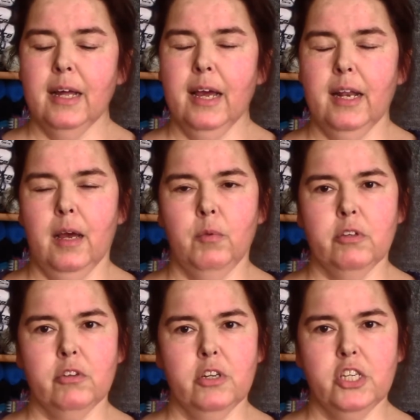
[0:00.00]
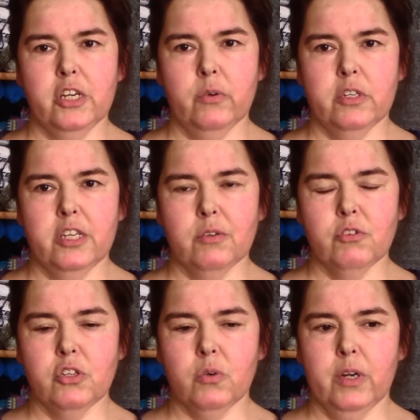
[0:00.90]
And I'm not going to show it here
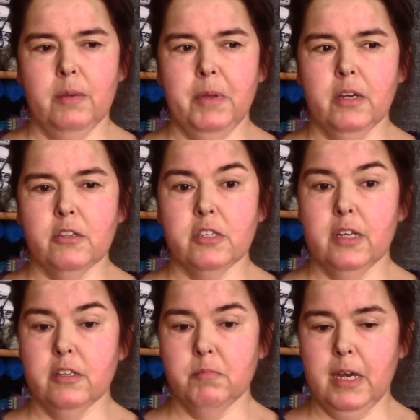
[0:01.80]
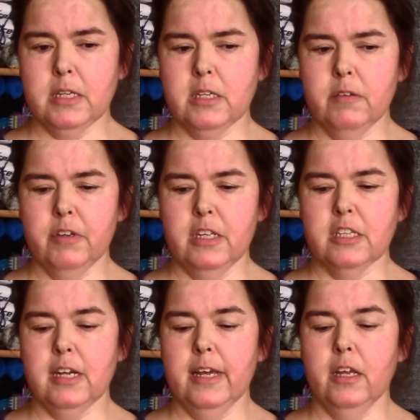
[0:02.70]
on screen because it is massive and
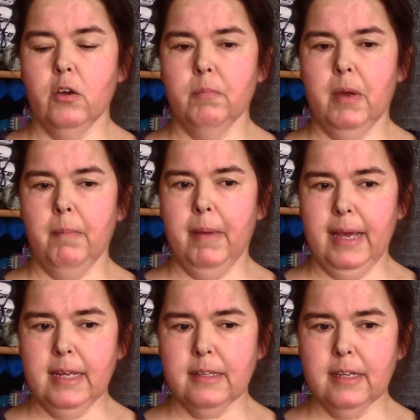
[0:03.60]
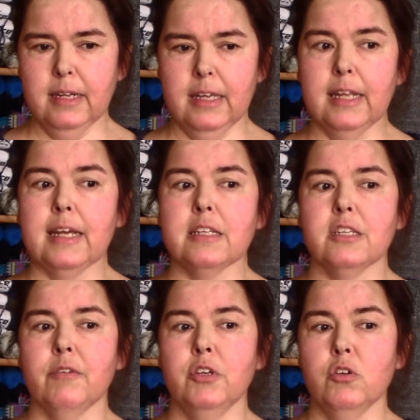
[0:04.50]
it's laying on my bed and the kitty
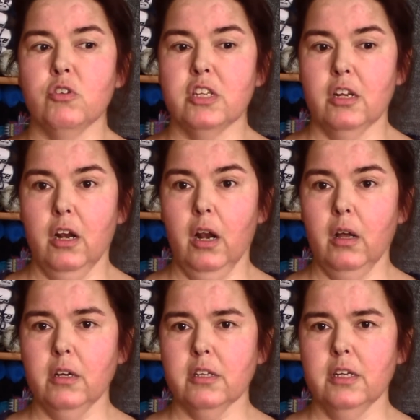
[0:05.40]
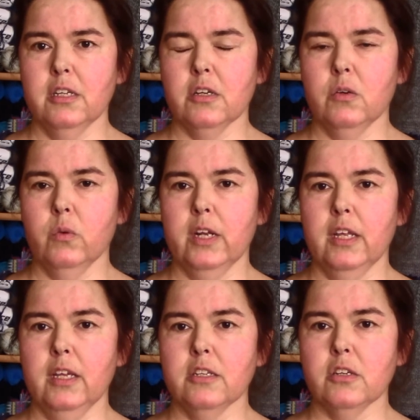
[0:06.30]
cats have used it a lot and it
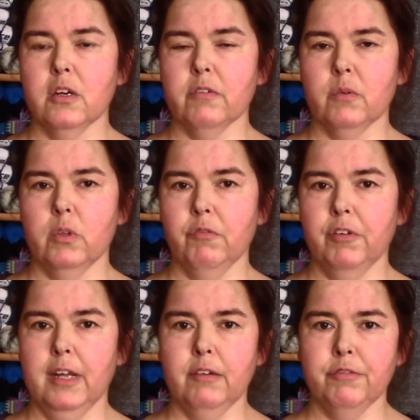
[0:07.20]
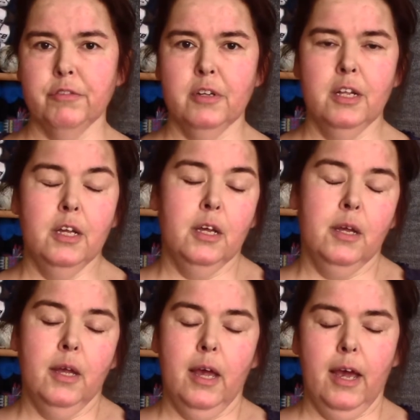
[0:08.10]
already is covered with fluff.
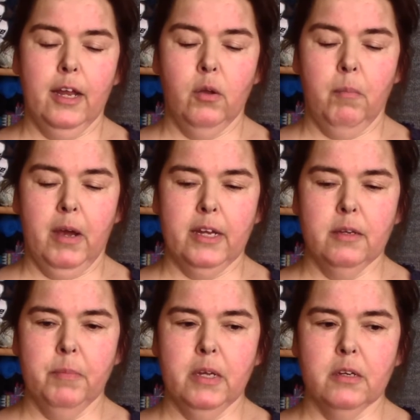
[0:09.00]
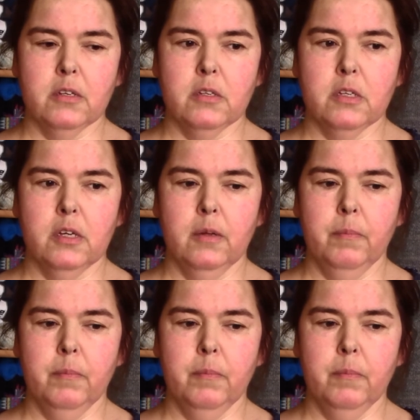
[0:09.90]
I don't mind, because